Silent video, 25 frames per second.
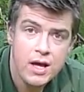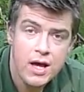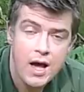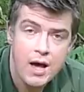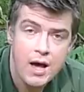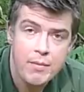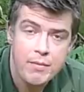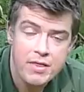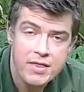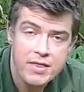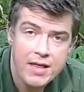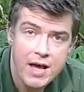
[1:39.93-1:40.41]

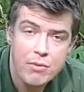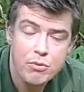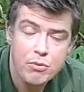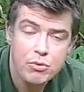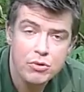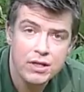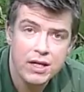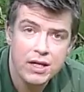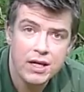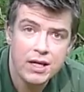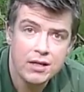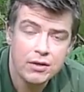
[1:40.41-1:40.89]
and that
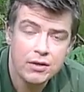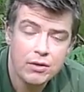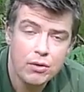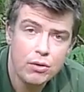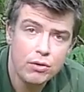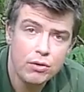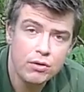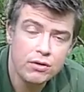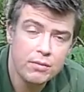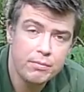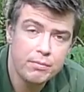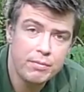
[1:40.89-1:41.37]
will kill
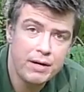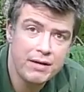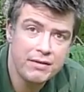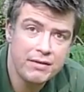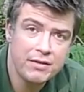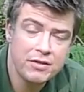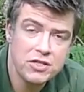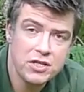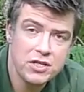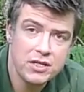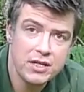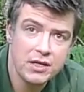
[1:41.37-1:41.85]
all of the
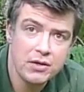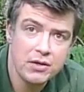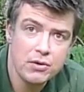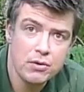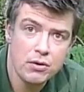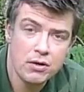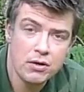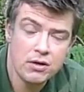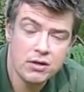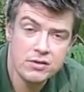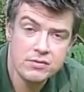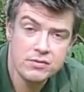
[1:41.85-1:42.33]
pathogenic
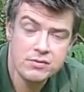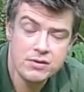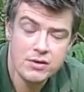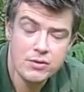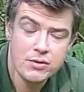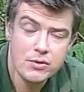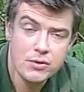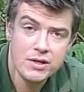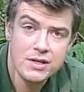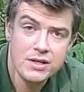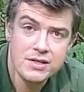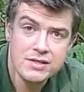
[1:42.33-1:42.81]

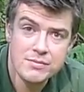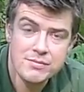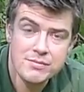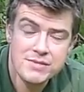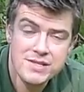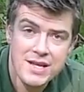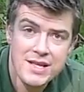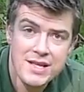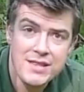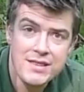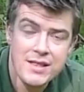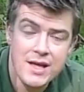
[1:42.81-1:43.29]
organisms
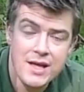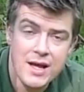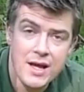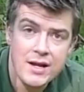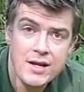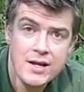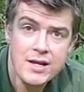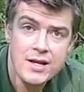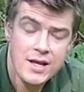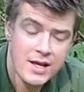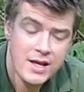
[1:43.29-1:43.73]
in there,